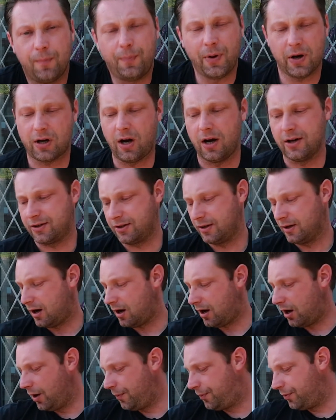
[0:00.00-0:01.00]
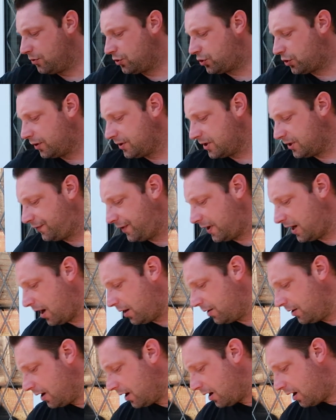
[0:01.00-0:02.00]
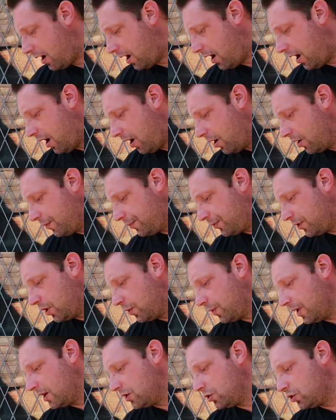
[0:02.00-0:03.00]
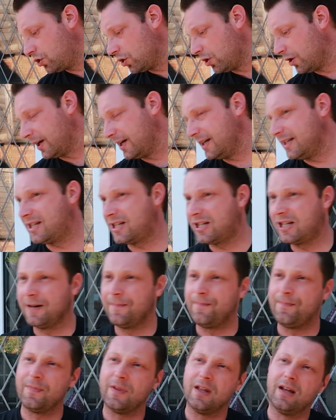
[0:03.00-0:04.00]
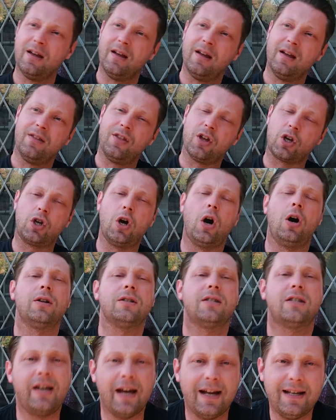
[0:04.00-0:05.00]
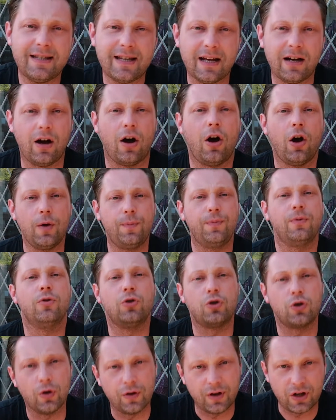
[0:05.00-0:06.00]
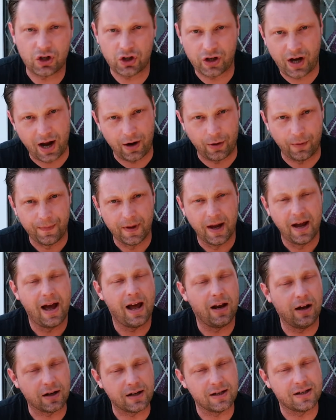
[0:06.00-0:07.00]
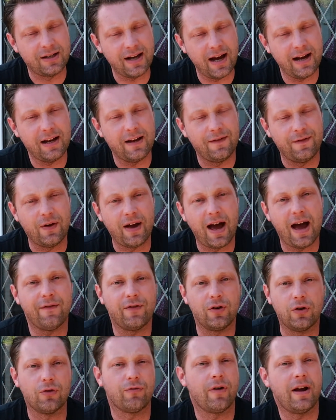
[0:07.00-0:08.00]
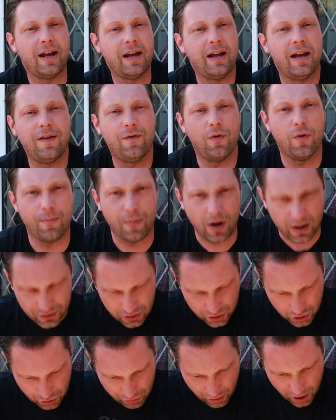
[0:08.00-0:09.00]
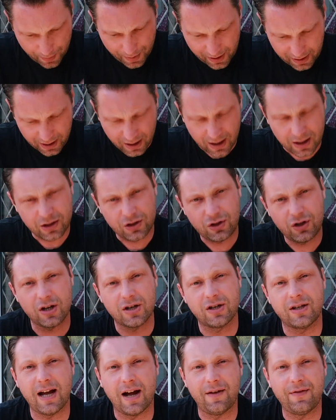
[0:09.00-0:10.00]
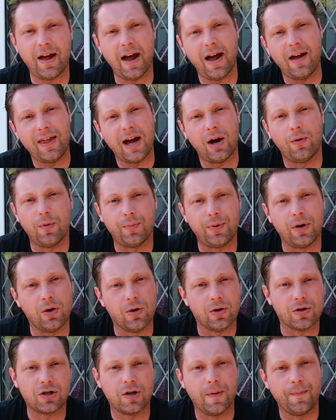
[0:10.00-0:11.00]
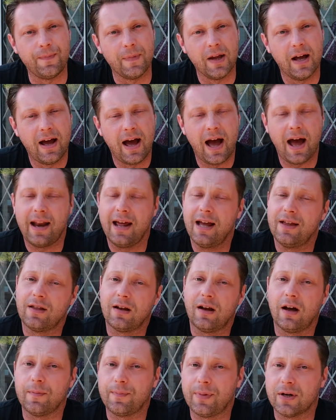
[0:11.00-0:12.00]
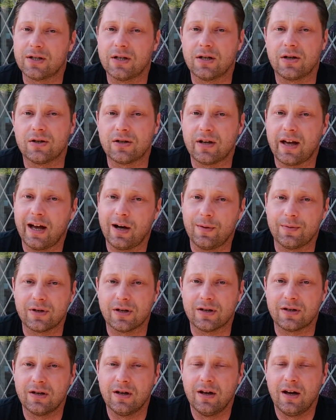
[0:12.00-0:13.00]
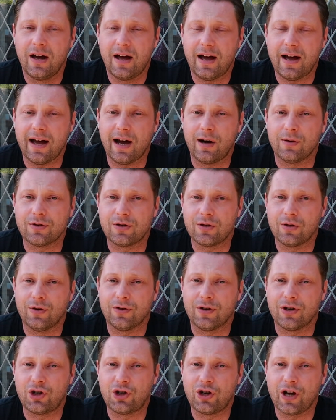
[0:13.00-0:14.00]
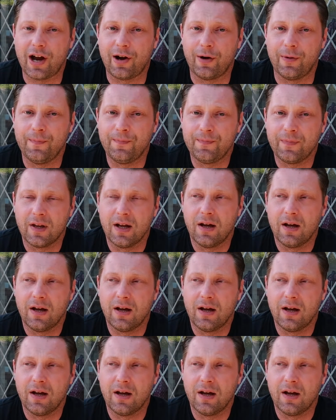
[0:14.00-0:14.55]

But guys, I hope you enjoyed this video. I hope you enjoyed the content, and I hope you enjoy the channel. And like I said, if you haven't already, who wouldn't mind subscribing just down there? That would be awesome. And hit the like button, because it helps us out on the channel.